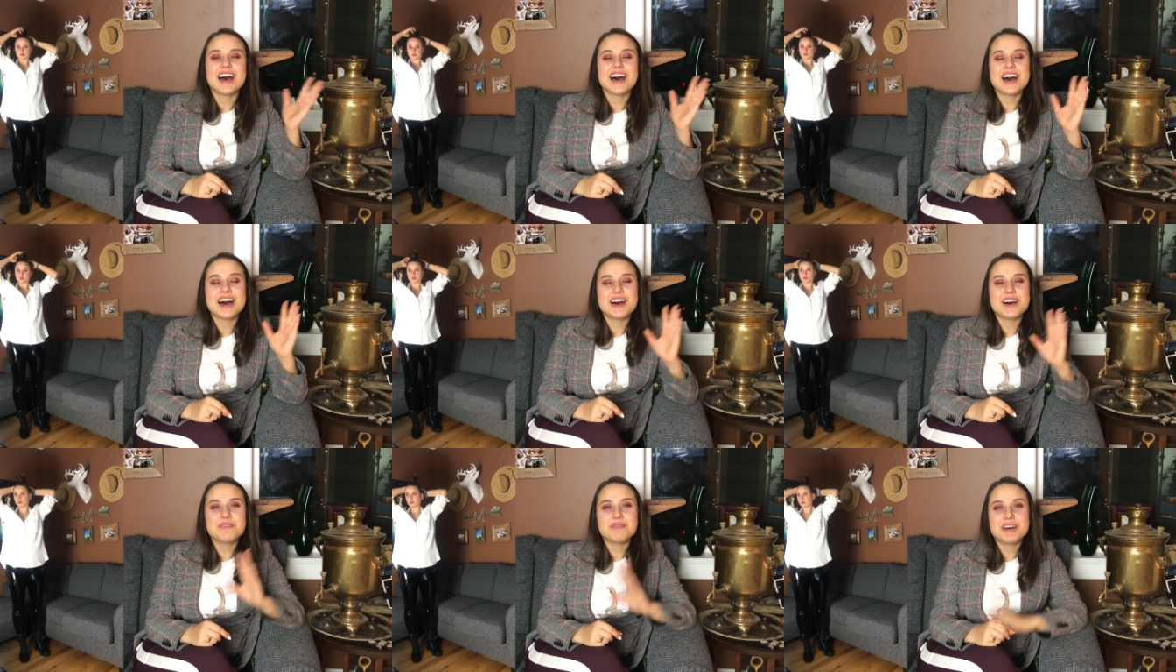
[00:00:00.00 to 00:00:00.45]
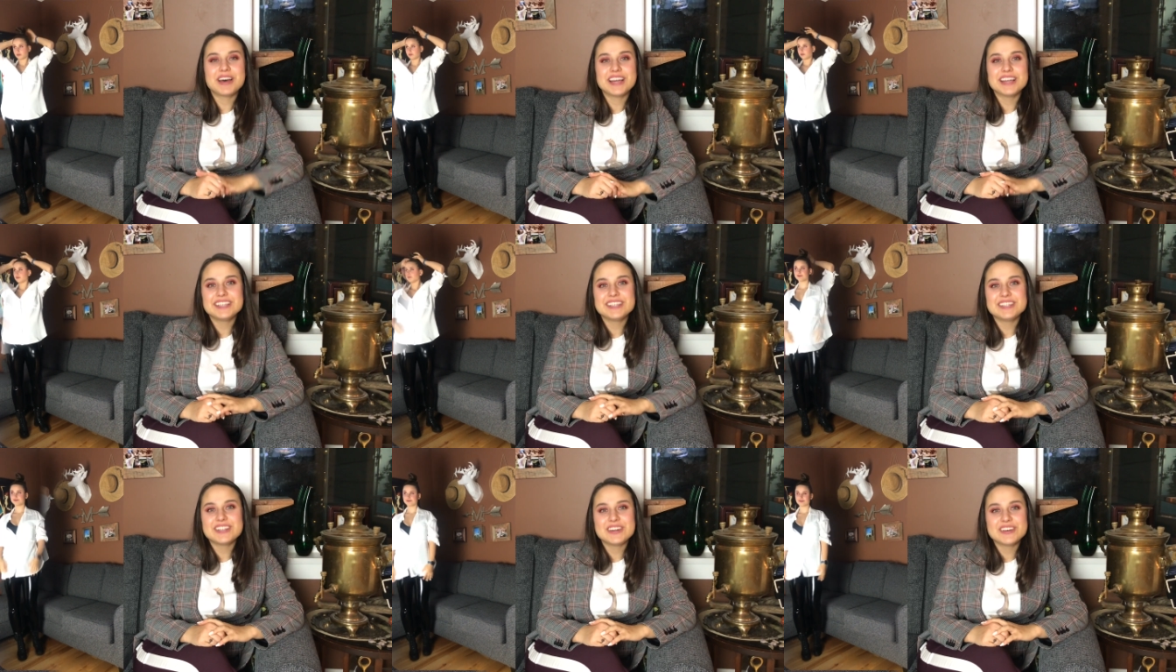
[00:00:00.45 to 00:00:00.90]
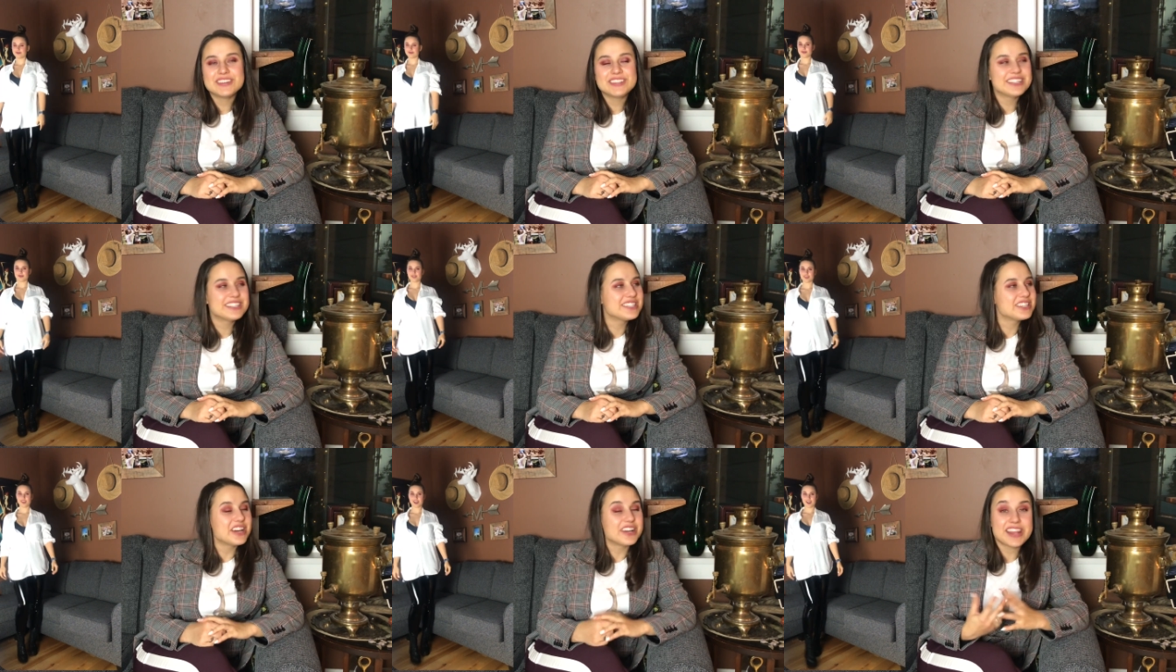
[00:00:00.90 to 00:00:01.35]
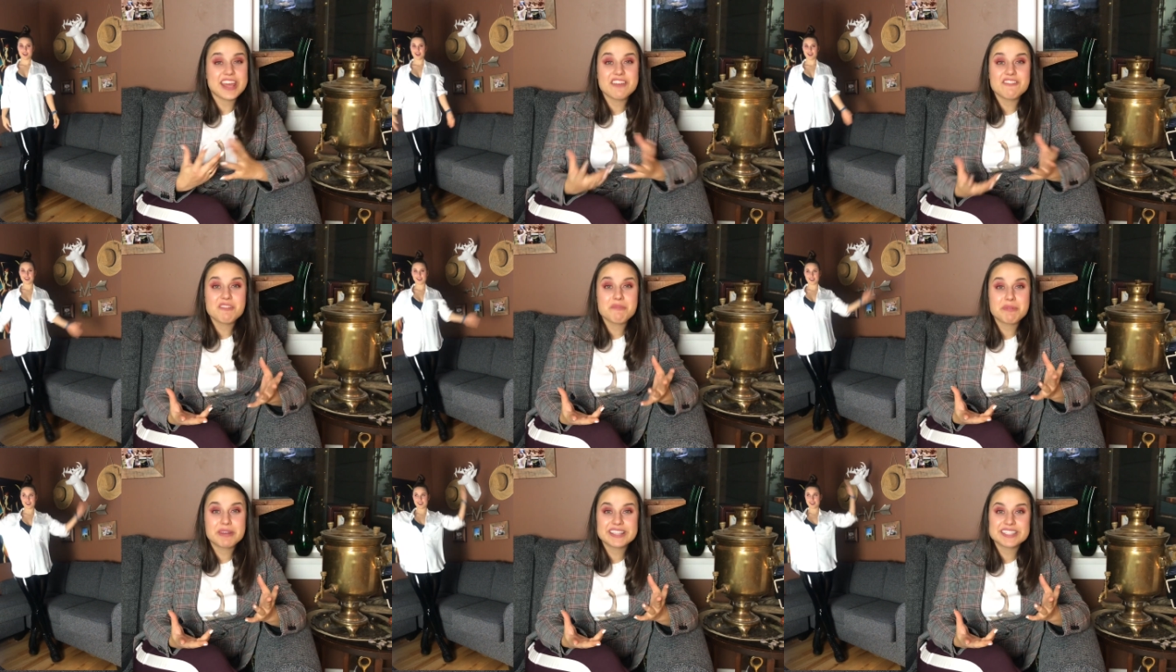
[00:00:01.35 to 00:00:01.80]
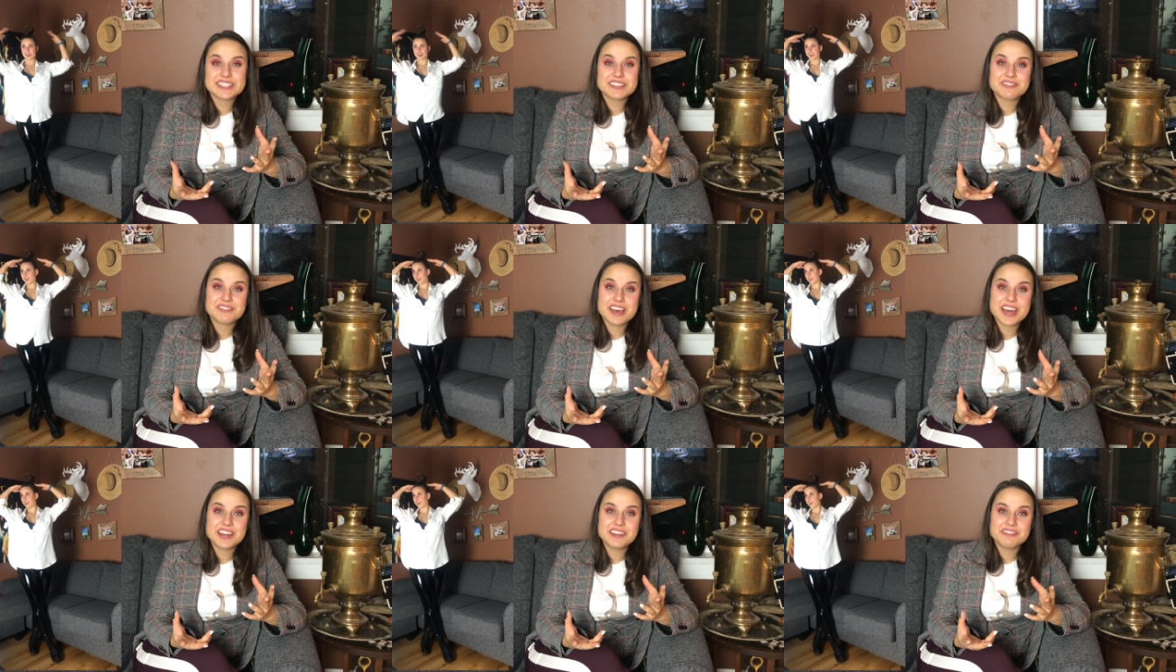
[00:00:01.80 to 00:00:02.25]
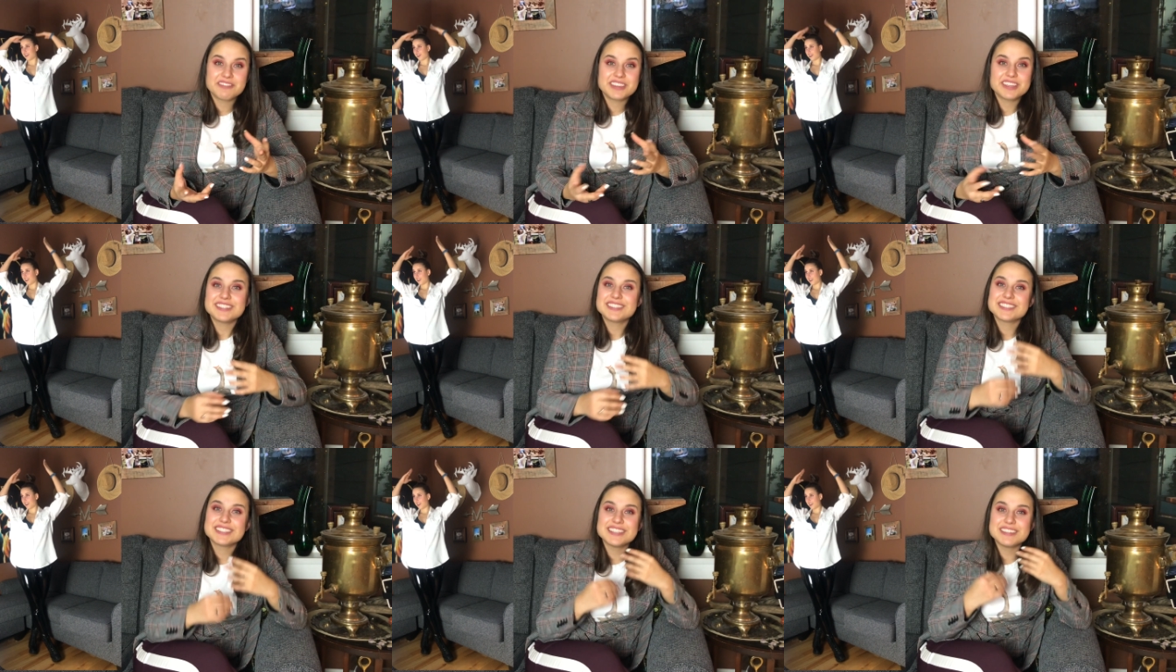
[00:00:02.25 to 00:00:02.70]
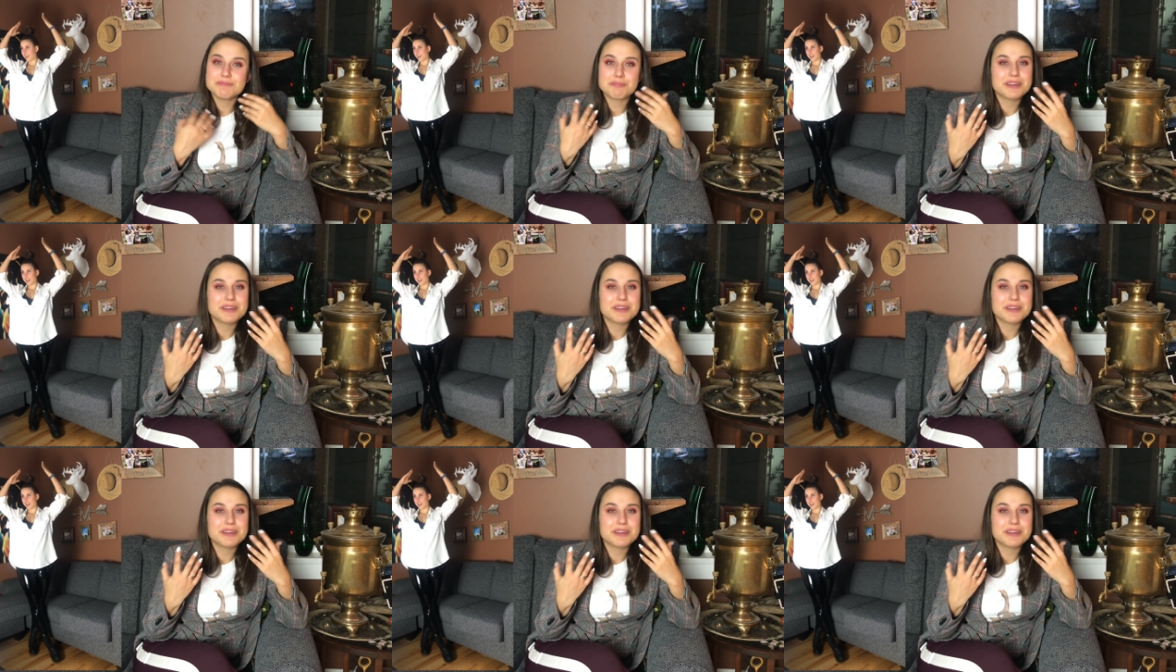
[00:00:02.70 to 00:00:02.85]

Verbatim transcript: I know that not everybody's a fan of it,